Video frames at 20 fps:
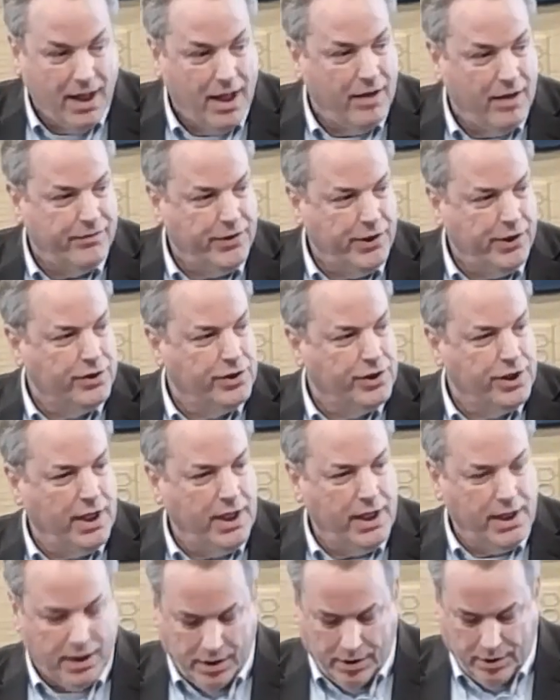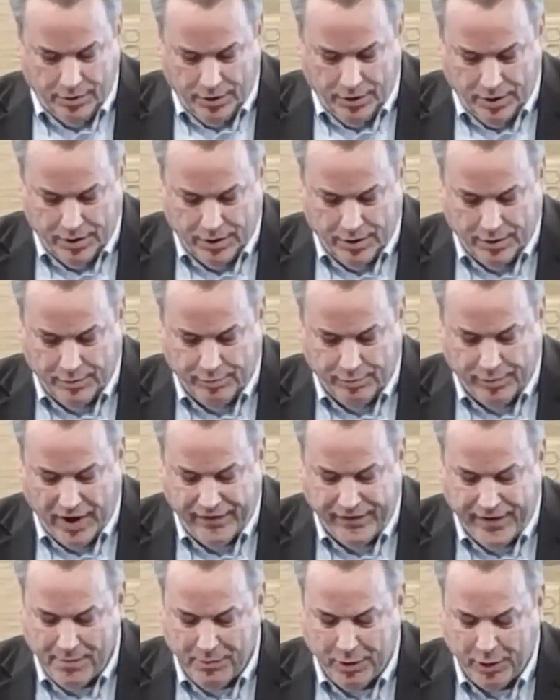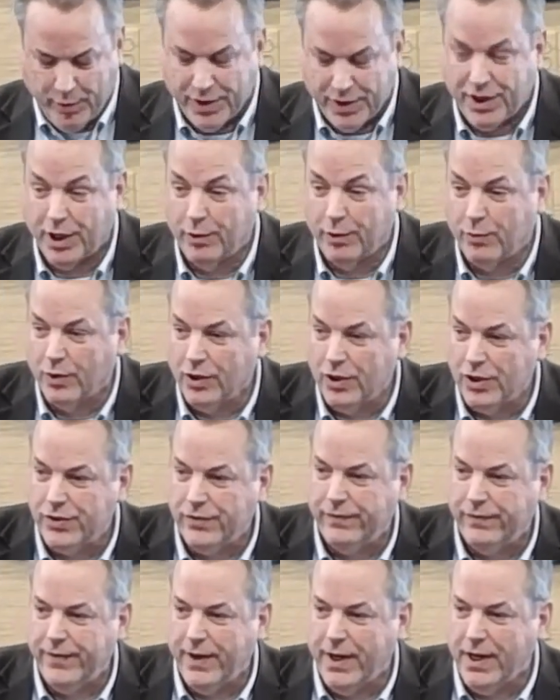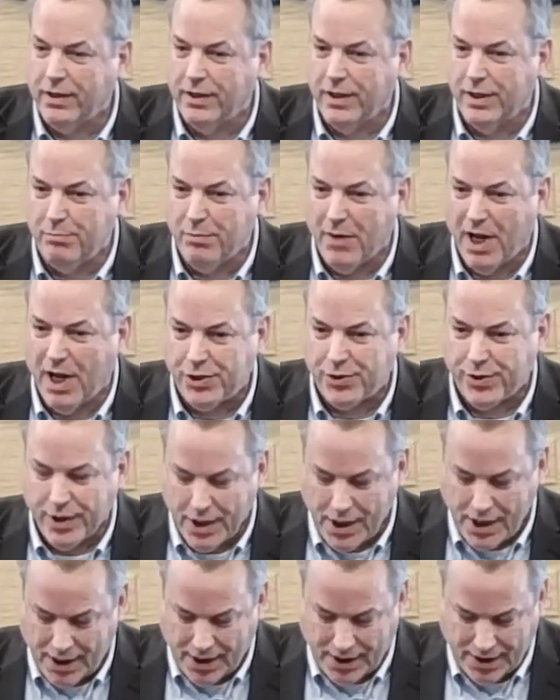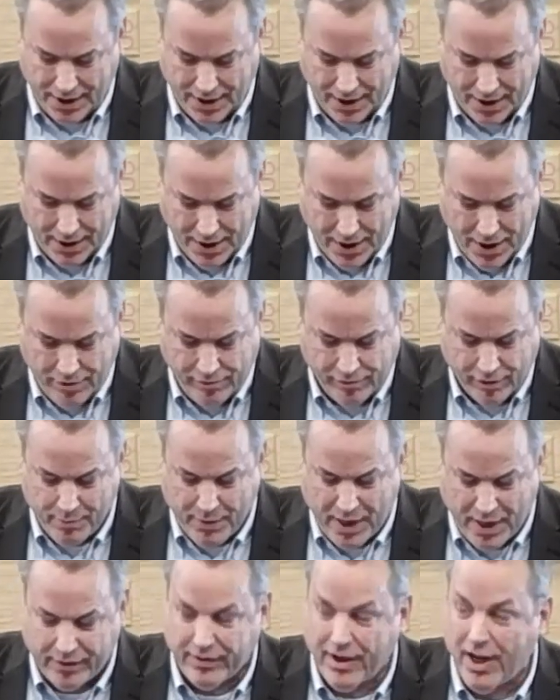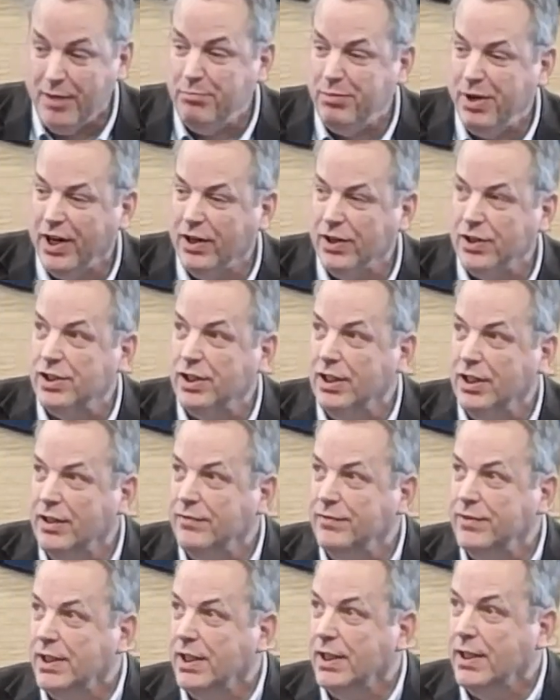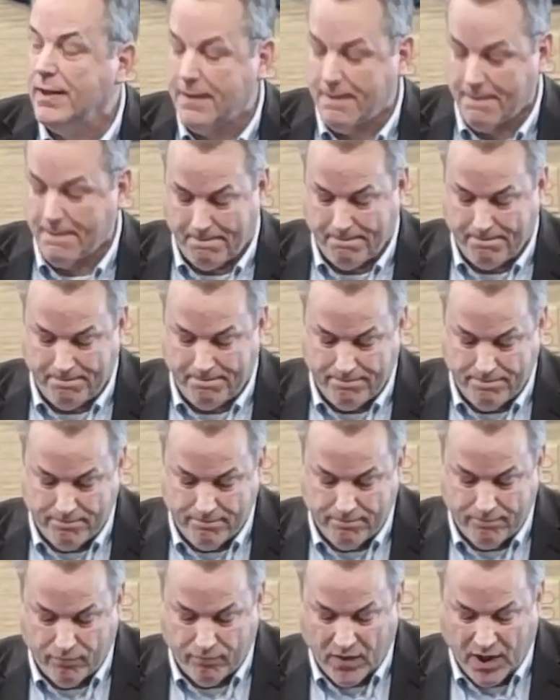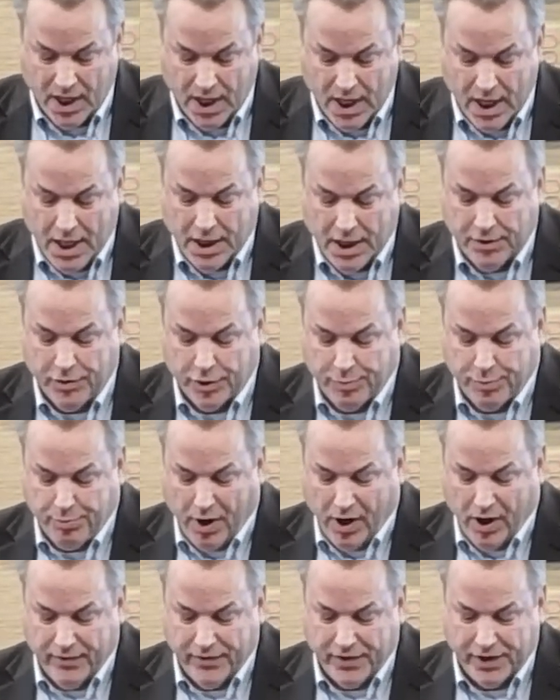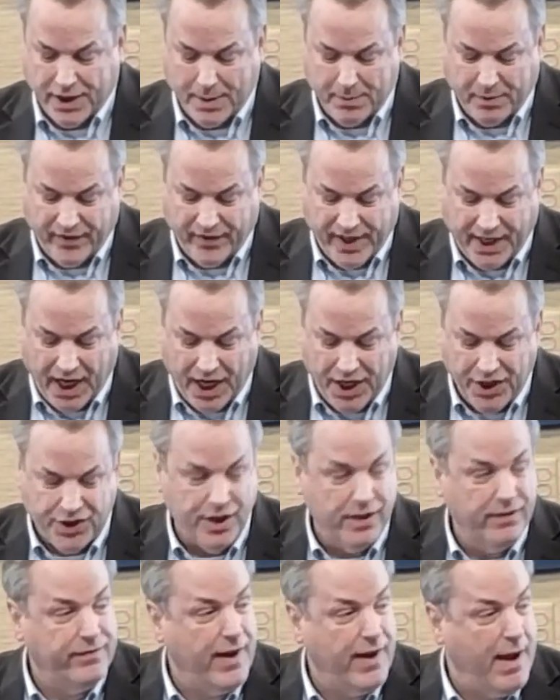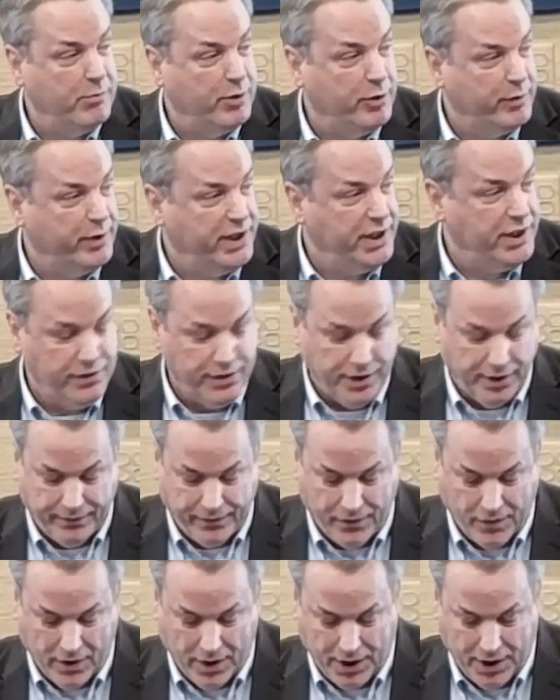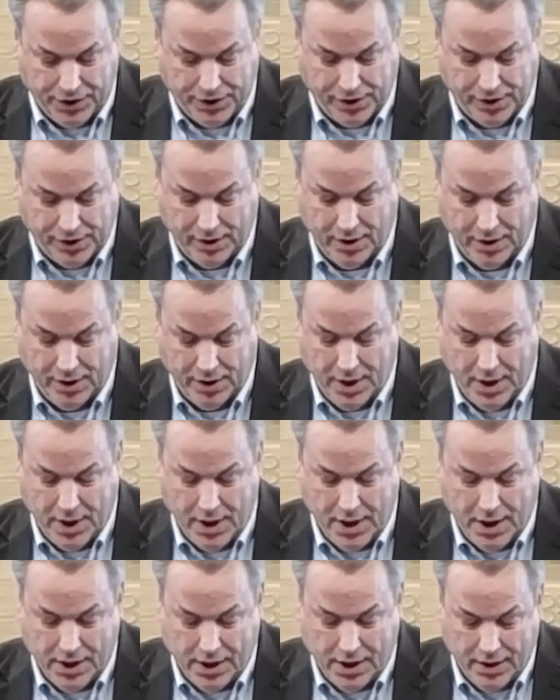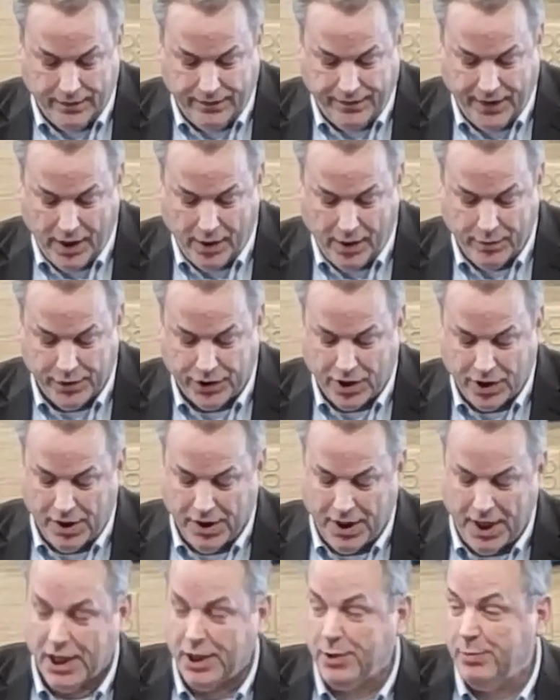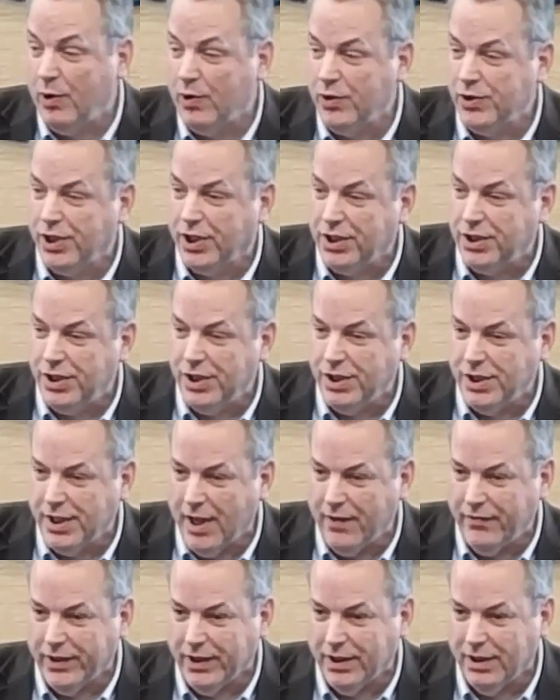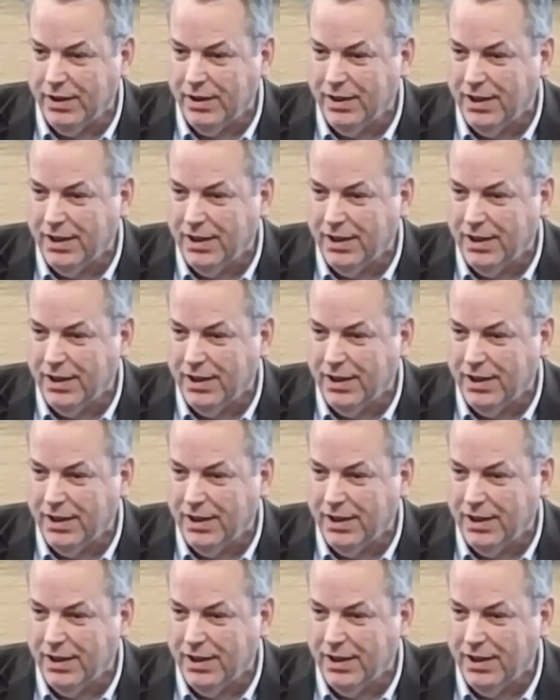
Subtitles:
A few years later, my family went to the World's Fair in Montreal, where my grandparents lived. This was part of a summer vacation and family reunion for us. The fair was called Expo 67.